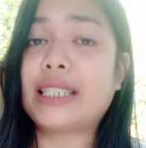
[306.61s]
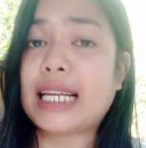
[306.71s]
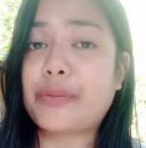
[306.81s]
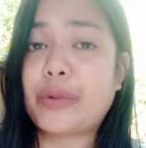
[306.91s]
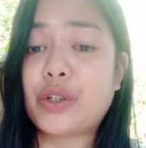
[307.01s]

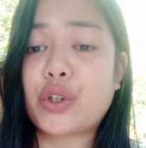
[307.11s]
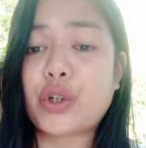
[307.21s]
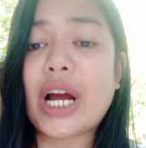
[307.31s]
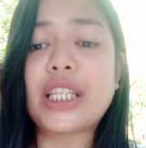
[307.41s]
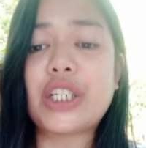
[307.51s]
assessment
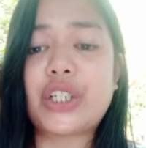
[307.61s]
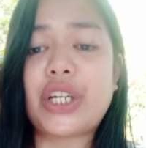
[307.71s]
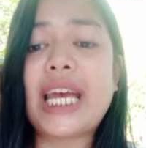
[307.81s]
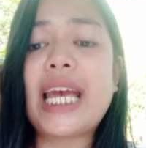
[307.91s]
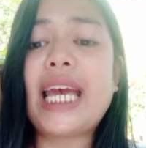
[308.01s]

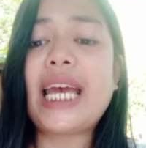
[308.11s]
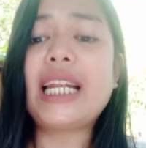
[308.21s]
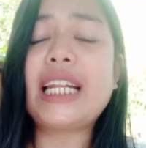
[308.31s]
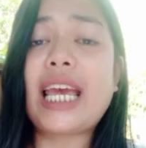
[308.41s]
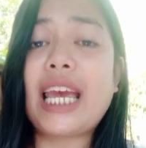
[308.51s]
strategy
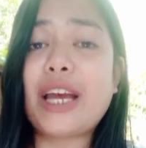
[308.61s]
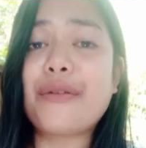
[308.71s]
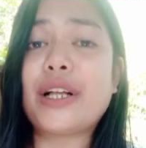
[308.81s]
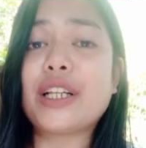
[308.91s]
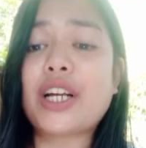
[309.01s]
in an
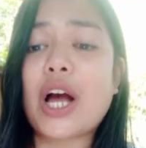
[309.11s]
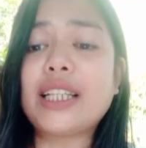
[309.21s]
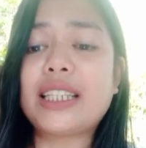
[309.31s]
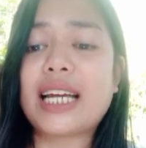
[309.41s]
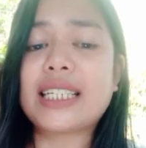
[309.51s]
AFL
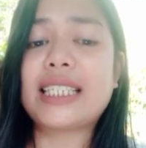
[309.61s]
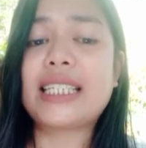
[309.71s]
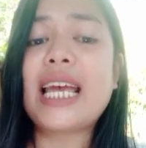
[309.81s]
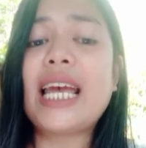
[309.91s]
context